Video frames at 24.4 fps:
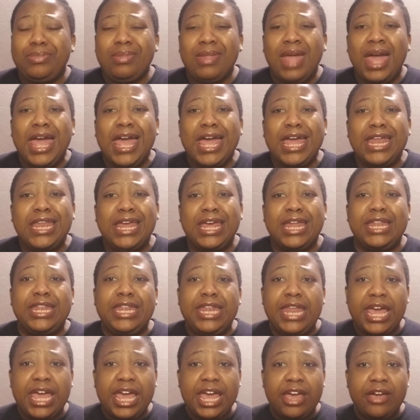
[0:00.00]
and then
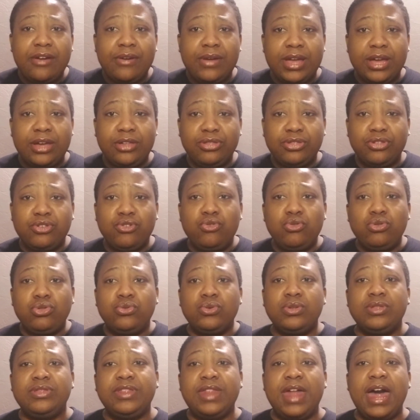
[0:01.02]
their excuse
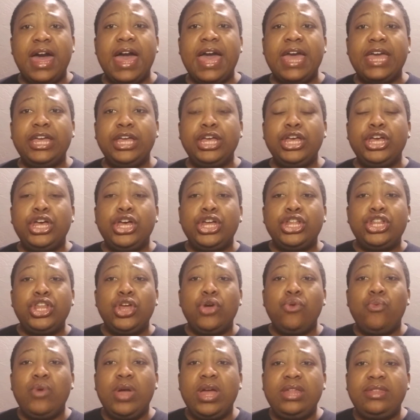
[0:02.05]
was like the
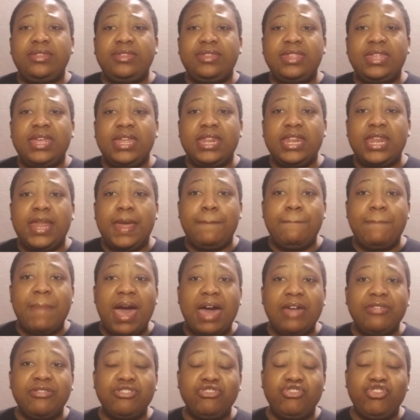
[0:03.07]
rates in
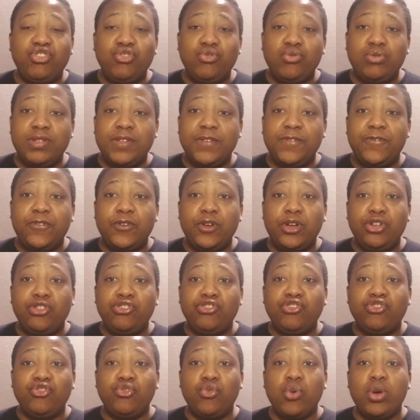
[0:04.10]
Massachusetts for
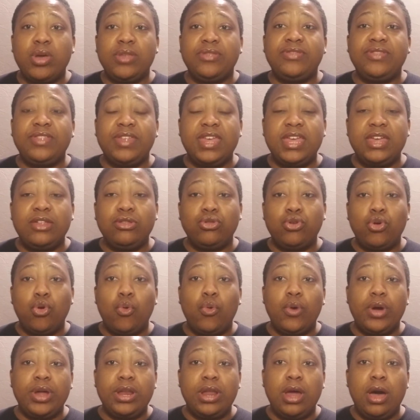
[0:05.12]
insurance is
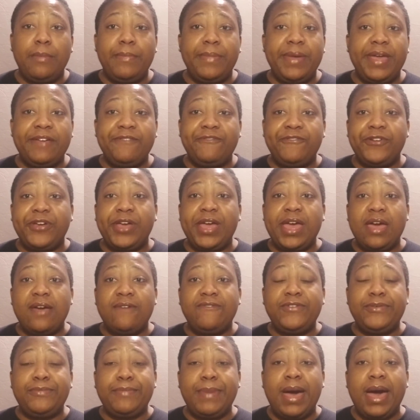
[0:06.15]
going up for
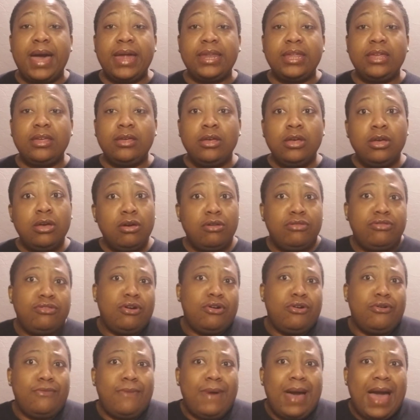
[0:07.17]
everybody.
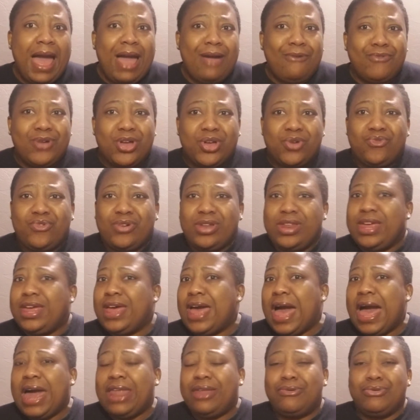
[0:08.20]
So I went with it.
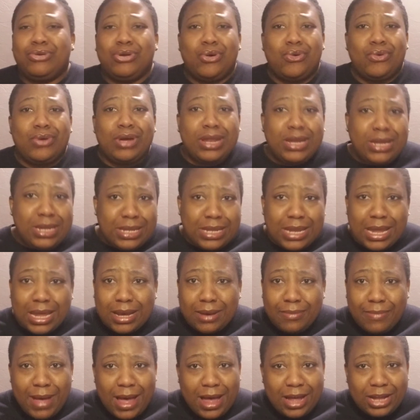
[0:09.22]
I don't know anything
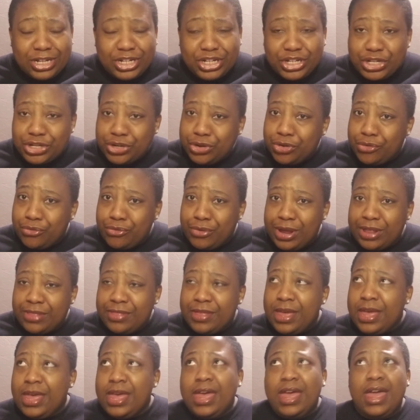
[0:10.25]
about insurance,
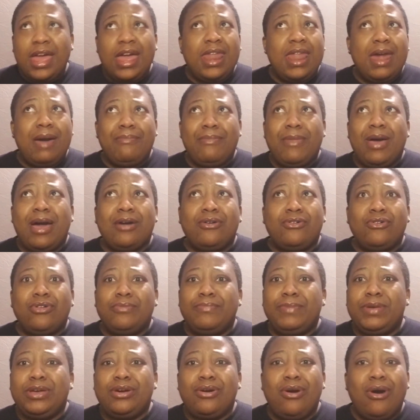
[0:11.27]
and I'm not going to
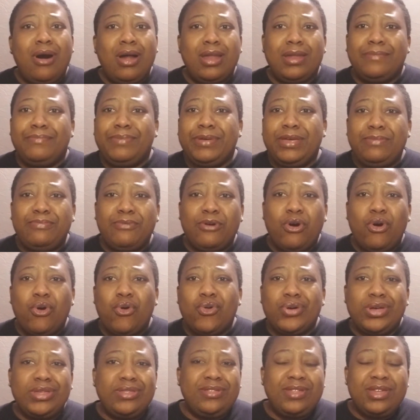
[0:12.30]
be calling people, oh,
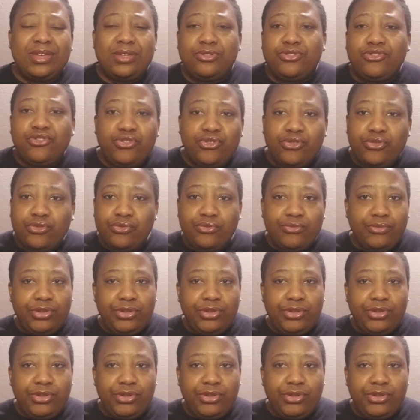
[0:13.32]
is this true?